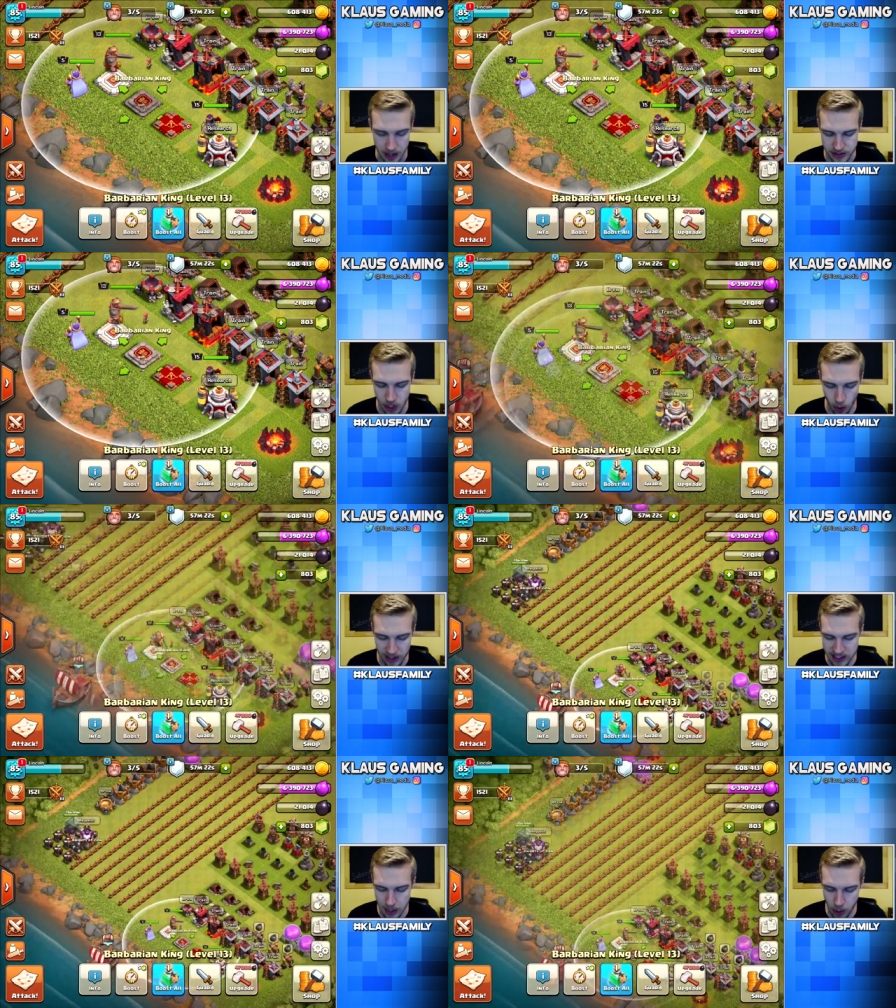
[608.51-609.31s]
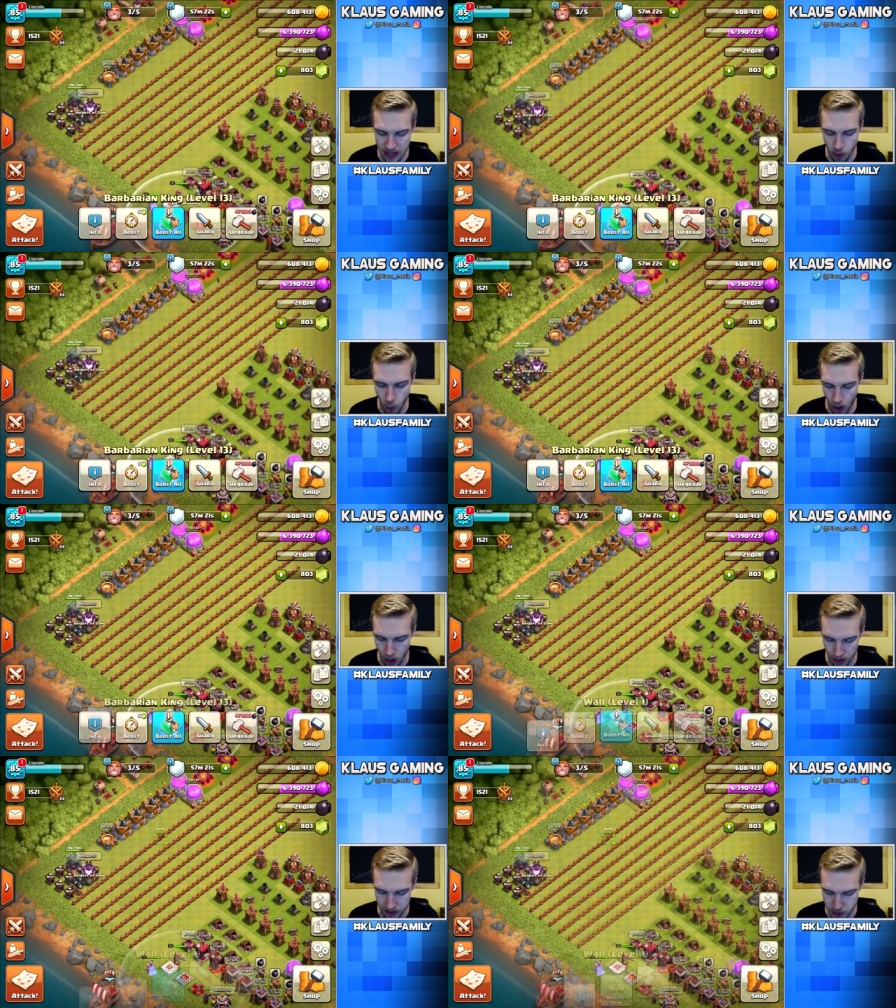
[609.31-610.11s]
So let's upgrade the
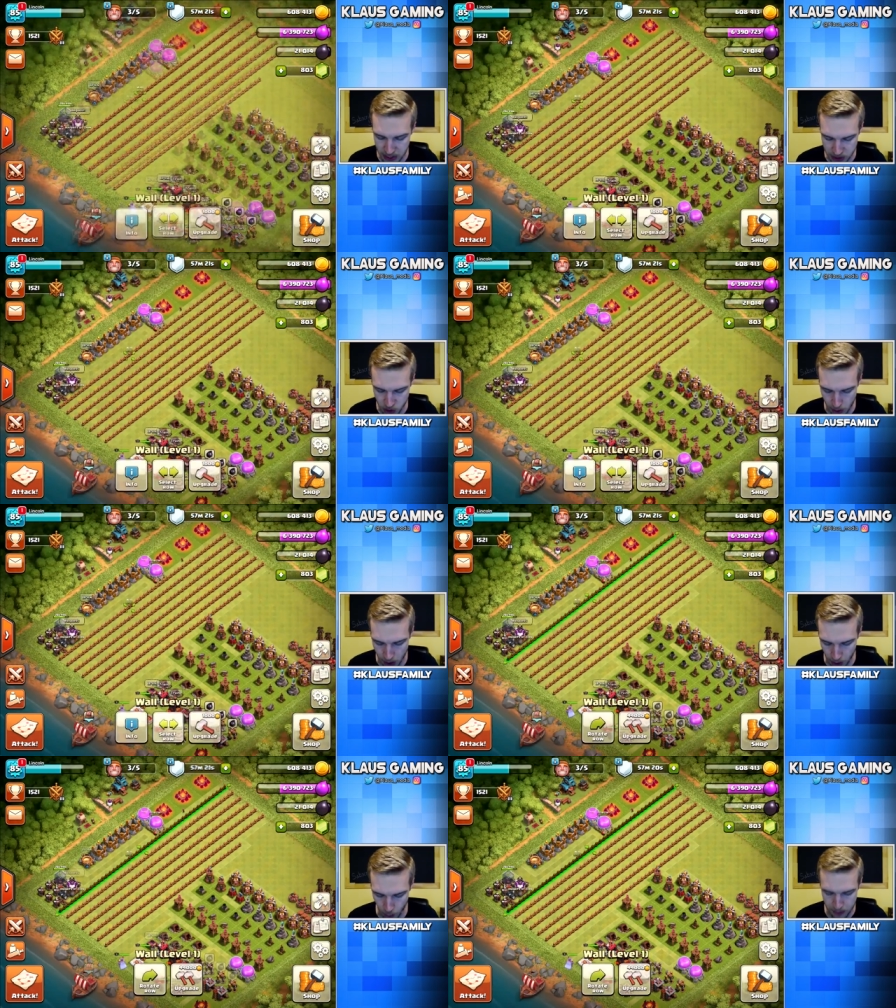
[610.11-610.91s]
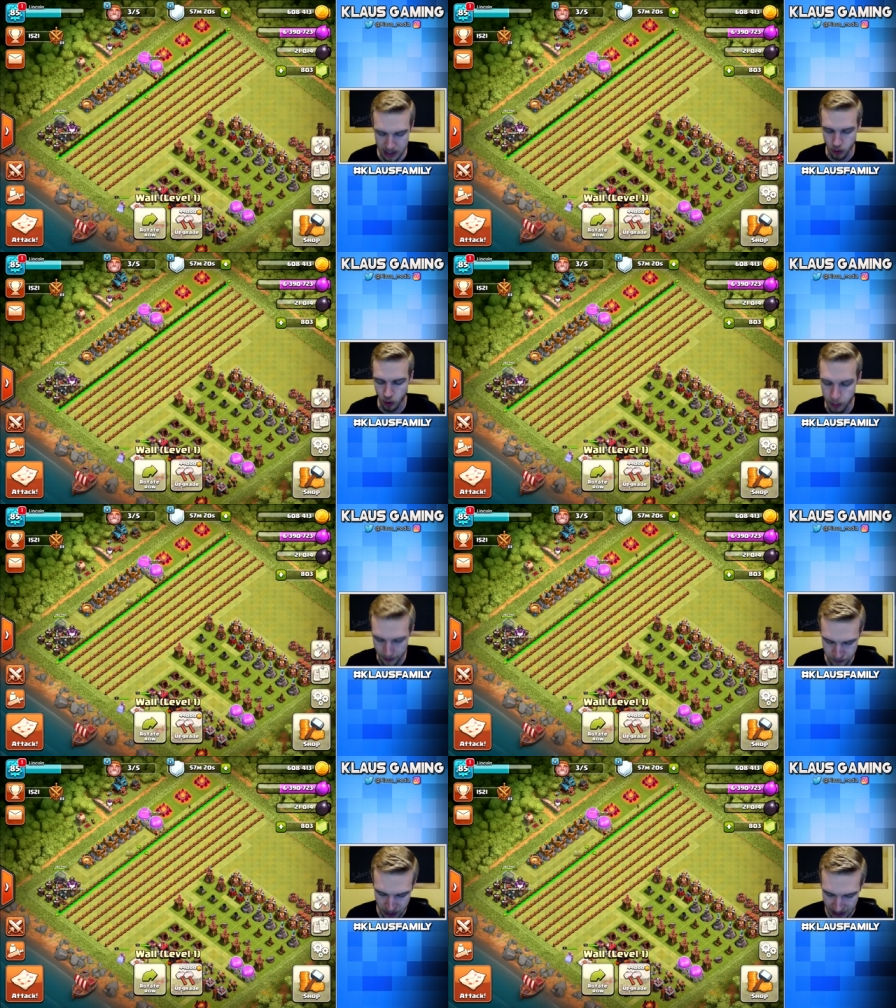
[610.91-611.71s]
walls. We can do them all in one big group.